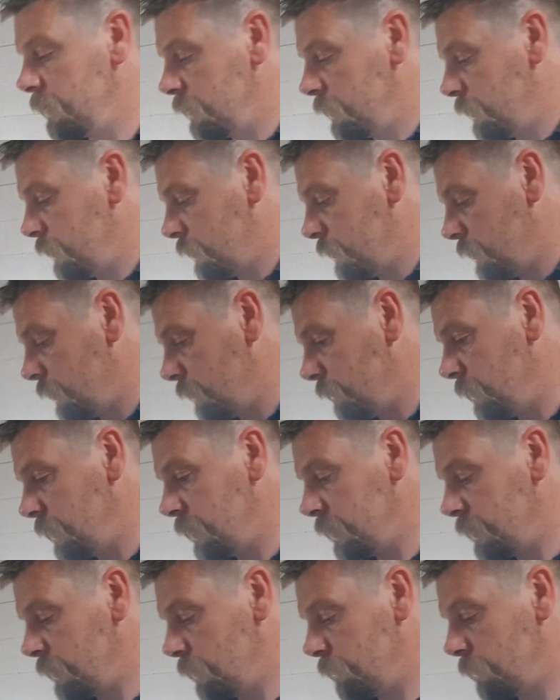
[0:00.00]
you can't really
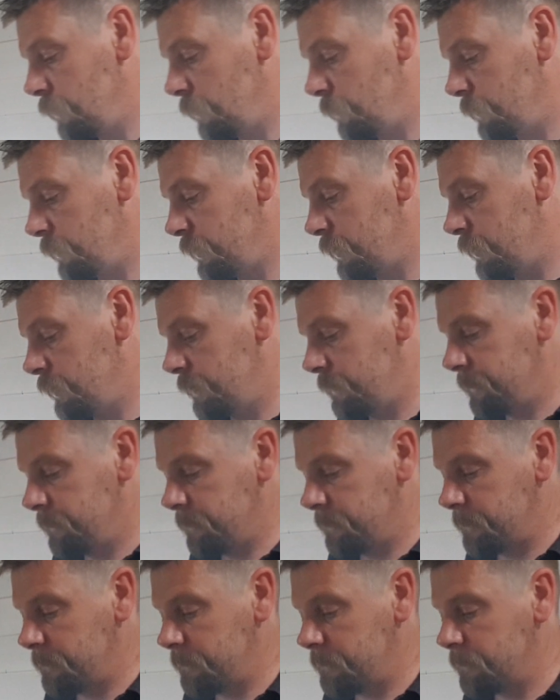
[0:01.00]
go wrong with that.
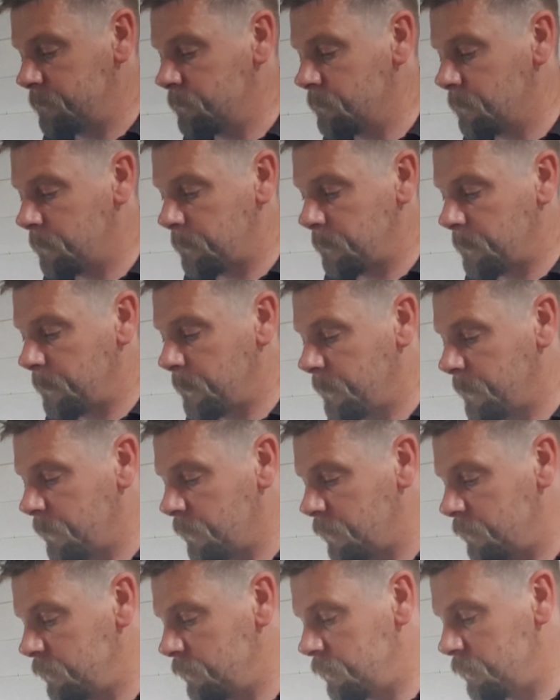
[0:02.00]

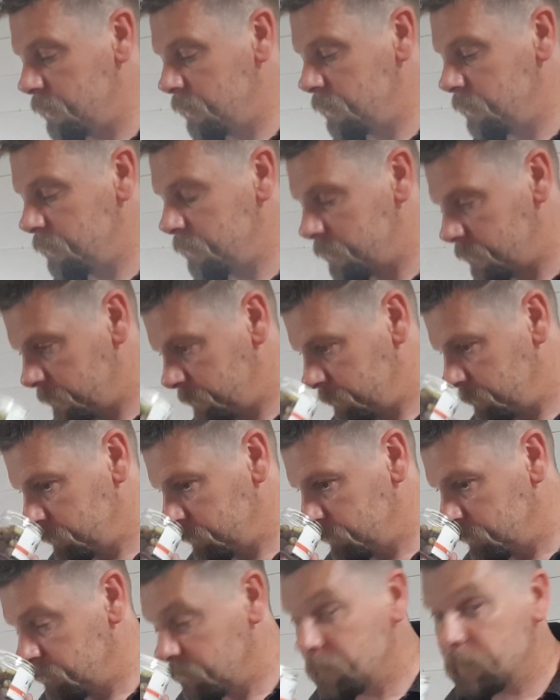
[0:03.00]
And
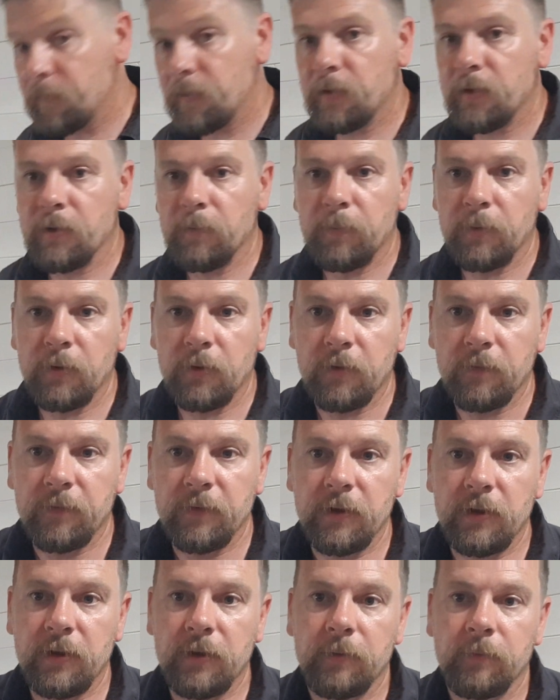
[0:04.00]
the
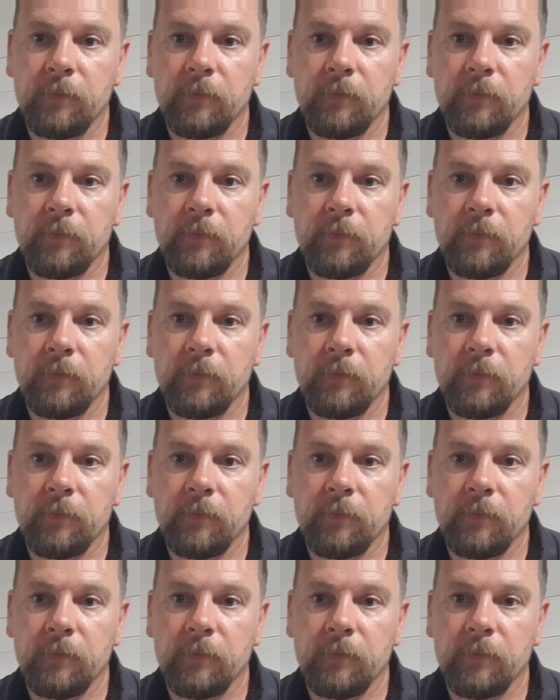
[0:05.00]
Banoffee